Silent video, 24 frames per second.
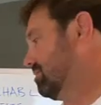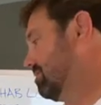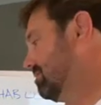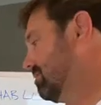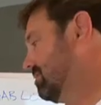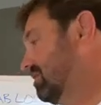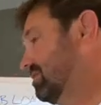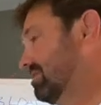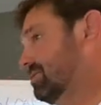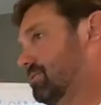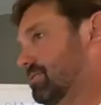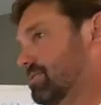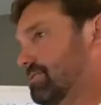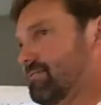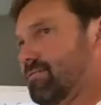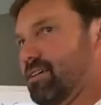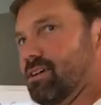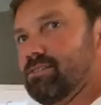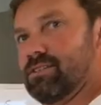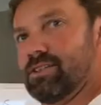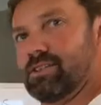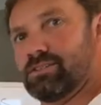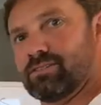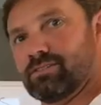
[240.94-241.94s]
because the
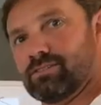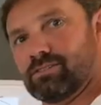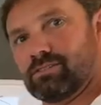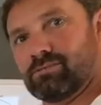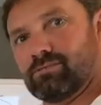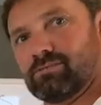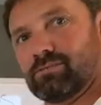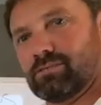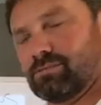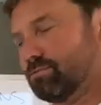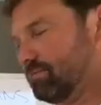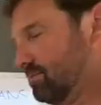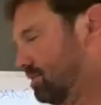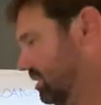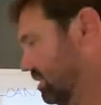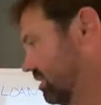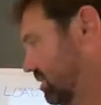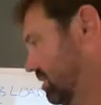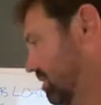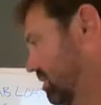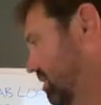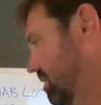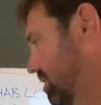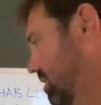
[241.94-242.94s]
foundation wouldn't
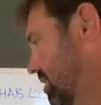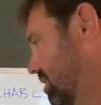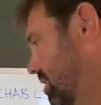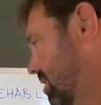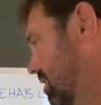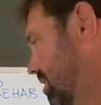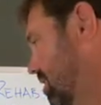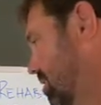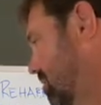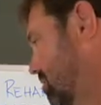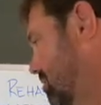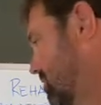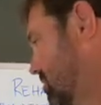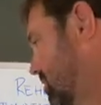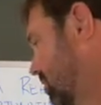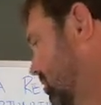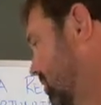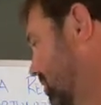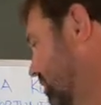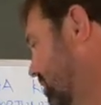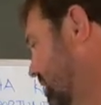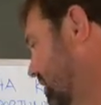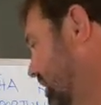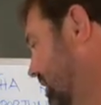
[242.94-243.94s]
work. So
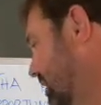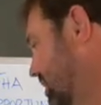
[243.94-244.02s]
we were